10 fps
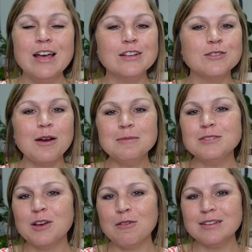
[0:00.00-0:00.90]
So I'm
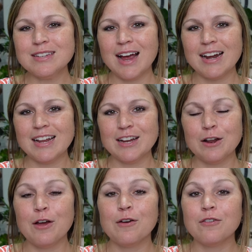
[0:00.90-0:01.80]
so excited
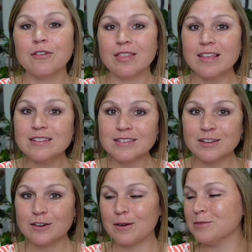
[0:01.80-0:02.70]
for this
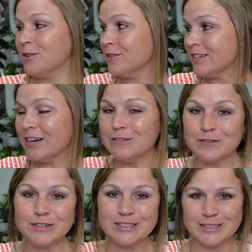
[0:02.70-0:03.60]
litter. I'm so excited
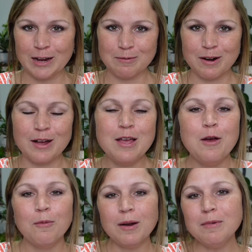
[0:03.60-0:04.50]
for Debra.
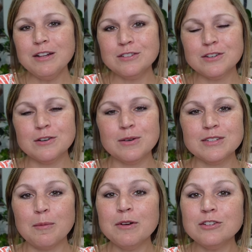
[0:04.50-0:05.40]
What I'm gonna do is
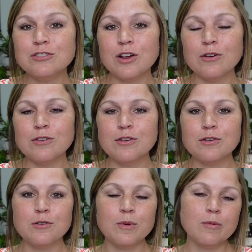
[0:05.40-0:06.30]
I'm gonna show
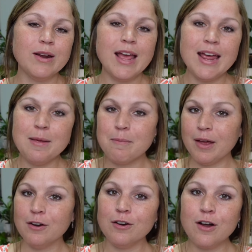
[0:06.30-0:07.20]
you, we went ahead and
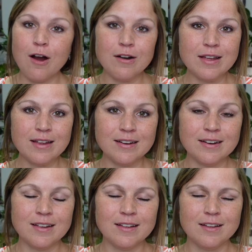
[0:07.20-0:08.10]
met her
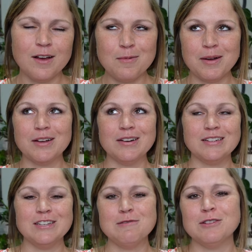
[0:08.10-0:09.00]
guardian my
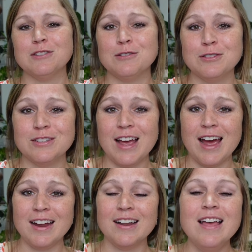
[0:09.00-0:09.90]
goodness, he was so
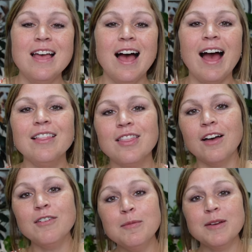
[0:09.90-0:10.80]
sad. I
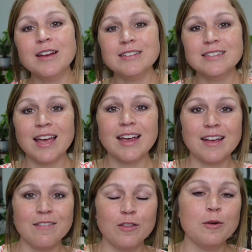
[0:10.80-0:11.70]
love it because
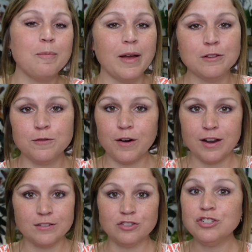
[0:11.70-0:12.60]
like they're best friends.